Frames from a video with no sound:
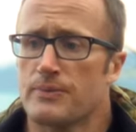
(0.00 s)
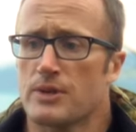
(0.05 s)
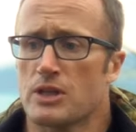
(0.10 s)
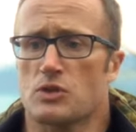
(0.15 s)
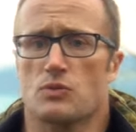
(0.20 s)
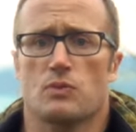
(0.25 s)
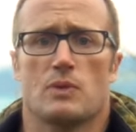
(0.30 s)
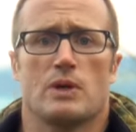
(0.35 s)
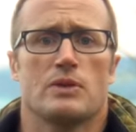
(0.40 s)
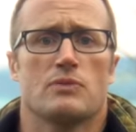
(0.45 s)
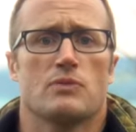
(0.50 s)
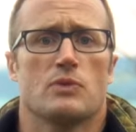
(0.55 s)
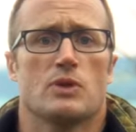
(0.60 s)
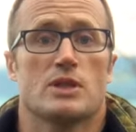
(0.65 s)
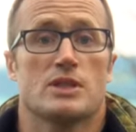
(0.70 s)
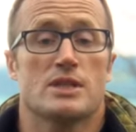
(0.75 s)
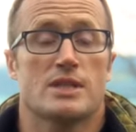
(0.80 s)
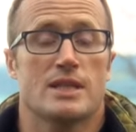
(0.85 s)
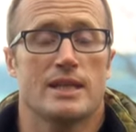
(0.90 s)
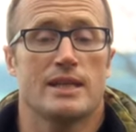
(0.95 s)
This one
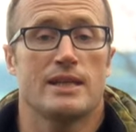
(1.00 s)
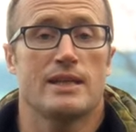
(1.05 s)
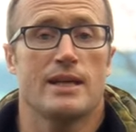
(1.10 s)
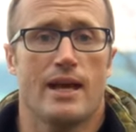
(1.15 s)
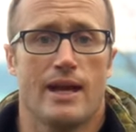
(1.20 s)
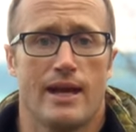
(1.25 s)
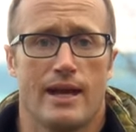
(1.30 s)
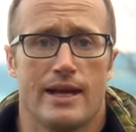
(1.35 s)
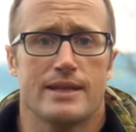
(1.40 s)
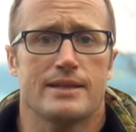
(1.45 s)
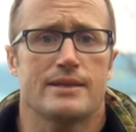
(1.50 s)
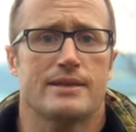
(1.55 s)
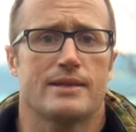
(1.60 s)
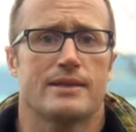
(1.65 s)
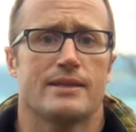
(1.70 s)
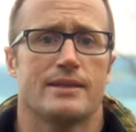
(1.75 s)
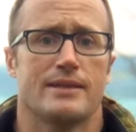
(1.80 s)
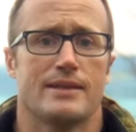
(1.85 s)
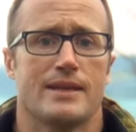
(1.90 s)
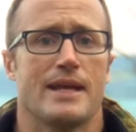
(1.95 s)
was the
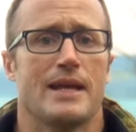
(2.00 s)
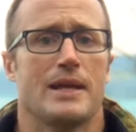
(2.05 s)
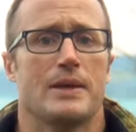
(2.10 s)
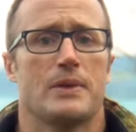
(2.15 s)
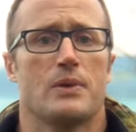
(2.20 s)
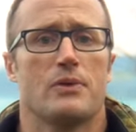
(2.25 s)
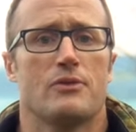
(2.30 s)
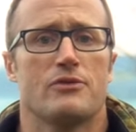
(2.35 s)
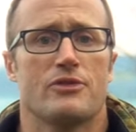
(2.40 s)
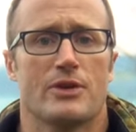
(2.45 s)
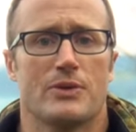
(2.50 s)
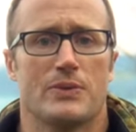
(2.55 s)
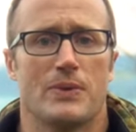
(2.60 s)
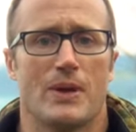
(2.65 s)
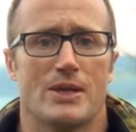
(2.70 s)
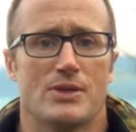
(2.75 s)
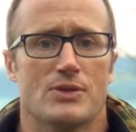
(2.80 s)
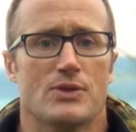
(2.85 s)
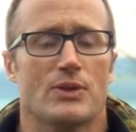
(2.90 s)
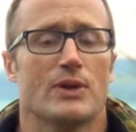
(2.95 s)
8th annual
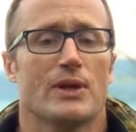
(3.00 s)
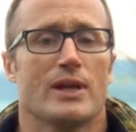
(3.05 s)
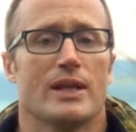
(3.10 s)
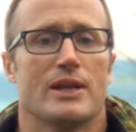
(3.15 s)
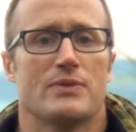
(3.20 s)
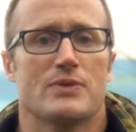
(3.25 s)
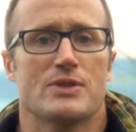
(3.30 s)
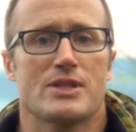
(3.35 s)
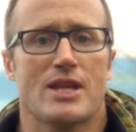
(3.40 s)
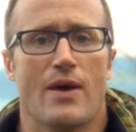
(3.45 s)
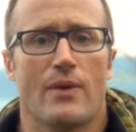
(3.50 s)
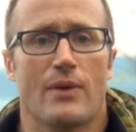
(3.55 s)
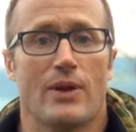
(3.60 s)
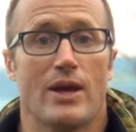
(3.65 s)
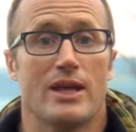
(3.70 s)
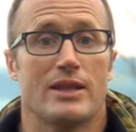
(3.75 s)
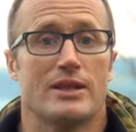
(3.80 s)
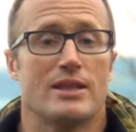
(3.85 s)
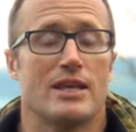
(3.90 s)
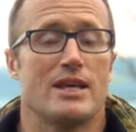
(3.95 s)
fundraiser, and it was out
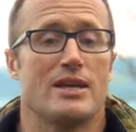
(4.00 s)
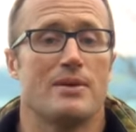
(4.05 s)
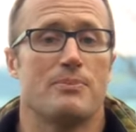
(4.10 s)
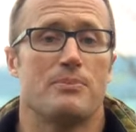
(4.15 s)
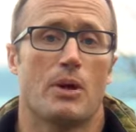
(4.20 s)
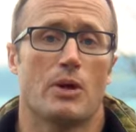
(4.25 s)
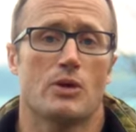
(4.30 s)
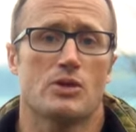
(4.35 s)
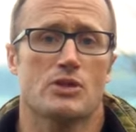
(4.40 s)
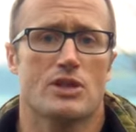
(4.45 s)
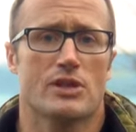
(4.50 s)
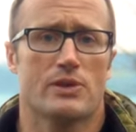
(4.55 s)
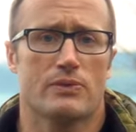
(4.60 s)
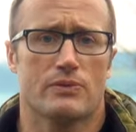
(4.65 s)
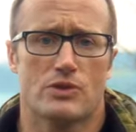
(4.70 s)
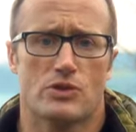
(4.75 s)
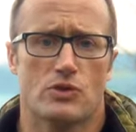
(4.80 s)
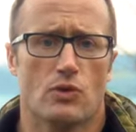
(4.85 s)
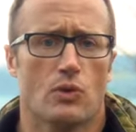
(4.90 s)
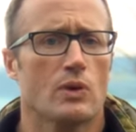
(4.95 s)
at the Barnsley
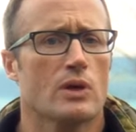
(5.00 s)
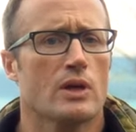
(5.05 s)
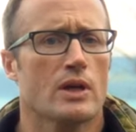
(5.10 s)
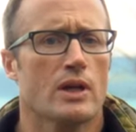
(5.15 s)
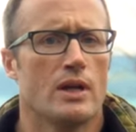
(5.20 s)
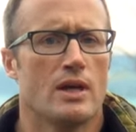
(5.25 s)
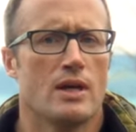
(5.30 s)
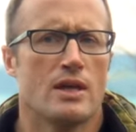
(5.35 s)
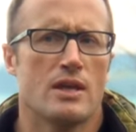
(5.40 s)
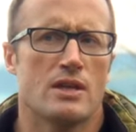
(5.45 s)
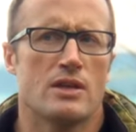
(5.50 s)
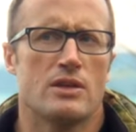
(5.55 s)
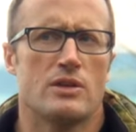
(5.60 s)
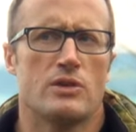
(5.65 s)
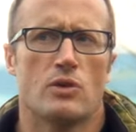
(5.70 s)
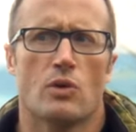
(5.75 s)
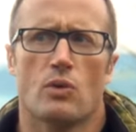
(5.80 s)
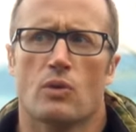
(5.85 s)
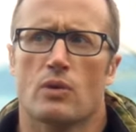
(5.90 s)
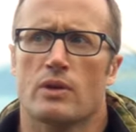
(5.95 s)
Resort,
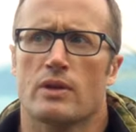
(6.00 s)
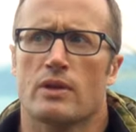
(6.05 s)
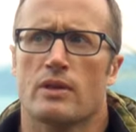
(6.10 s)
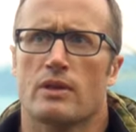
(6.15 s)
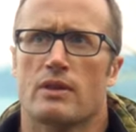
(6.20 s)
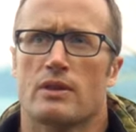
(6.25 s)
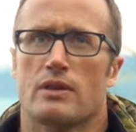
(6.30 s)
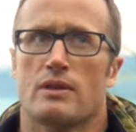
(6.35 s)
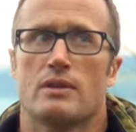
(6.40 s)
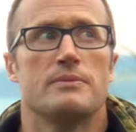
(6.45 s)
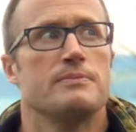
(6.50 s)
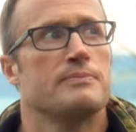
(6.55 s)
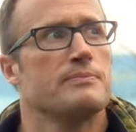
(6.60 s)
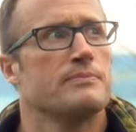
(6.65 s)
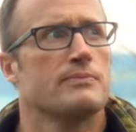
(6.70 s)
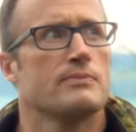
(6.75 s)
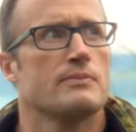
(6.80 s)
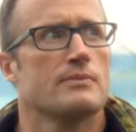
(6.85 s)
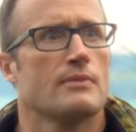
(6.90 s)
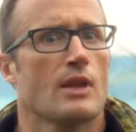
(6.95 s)

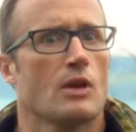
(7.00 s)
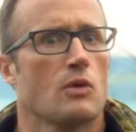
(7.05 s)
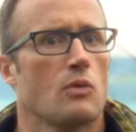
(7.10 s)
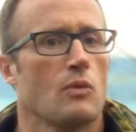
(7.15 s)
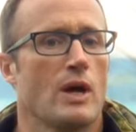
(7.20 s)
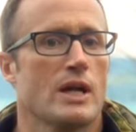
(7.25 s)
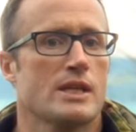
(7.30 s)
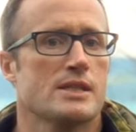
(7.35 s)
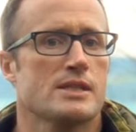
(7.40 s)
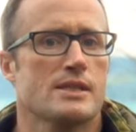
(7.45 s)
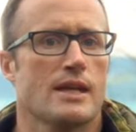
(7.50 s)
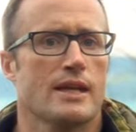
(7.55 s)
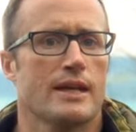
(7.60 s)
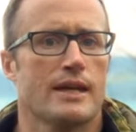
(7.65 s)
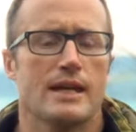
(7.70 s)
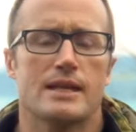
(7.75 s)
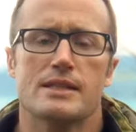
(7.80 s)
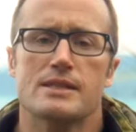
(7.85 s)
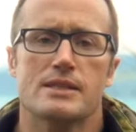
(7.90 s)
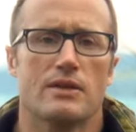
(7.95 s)
northwest, I
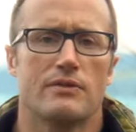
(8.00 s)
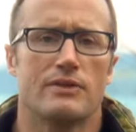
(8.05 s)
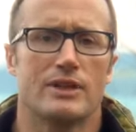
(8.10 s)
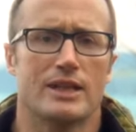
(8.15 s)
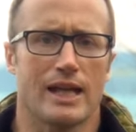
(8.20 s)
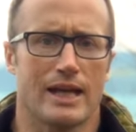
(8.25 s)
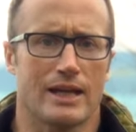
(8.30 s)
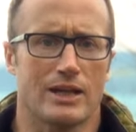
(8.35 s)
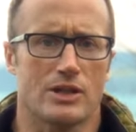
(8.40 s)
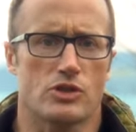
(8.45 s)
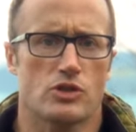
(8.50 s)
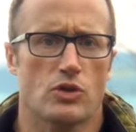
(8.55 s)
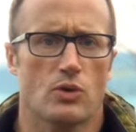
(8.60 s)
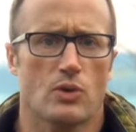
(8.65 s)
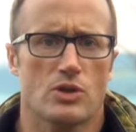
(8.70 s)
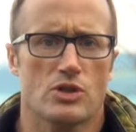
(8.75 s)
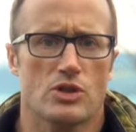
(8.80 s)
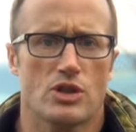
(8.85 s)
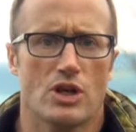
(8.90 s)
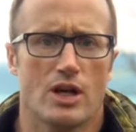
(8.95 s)
guess, of Atlanta,
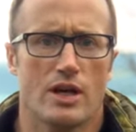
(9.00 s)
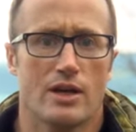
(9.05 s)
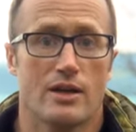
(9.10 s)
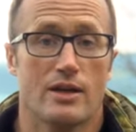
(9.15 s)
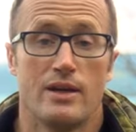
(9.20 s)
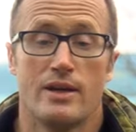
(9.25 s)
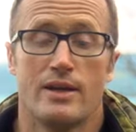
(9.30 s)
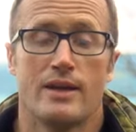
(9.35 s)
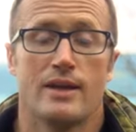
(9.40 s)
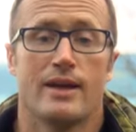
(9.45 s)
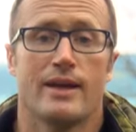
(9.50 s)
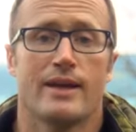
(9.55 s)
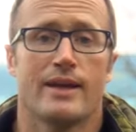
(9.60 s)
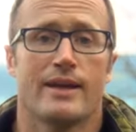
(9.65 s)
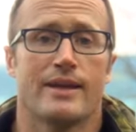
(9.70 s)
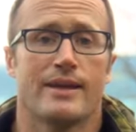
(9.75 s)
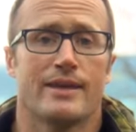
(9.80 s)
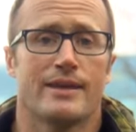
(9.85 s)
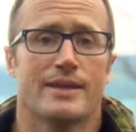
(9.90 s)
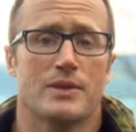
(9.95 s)
Georgia,
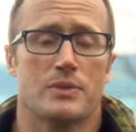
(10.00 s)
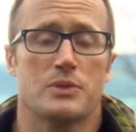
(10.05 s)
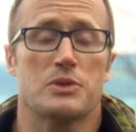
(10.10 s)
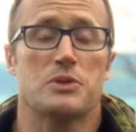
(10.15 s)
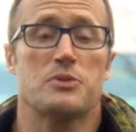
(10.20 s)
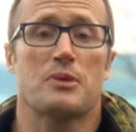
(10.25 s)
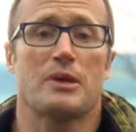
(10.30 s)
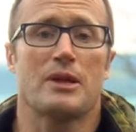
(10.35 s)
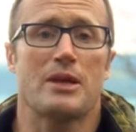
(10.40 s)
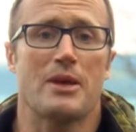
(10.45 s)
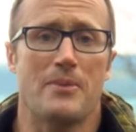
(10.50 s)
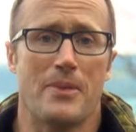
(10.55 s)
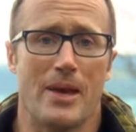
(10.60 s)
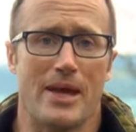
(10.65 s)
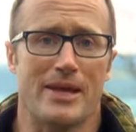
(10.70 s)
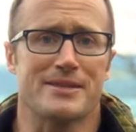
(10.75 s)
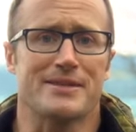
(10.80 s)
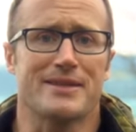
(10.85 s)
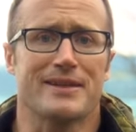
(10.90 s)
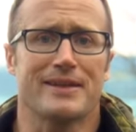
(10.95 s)
and it was pretty
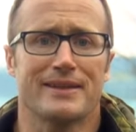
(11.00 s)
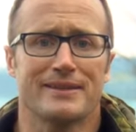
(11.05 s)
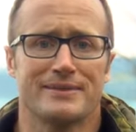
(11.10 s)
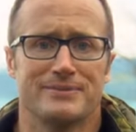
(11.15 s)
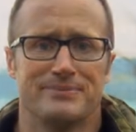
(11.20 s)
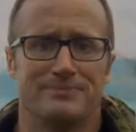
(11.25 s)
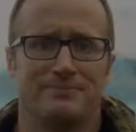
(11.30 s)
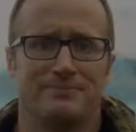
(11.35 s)
amazing.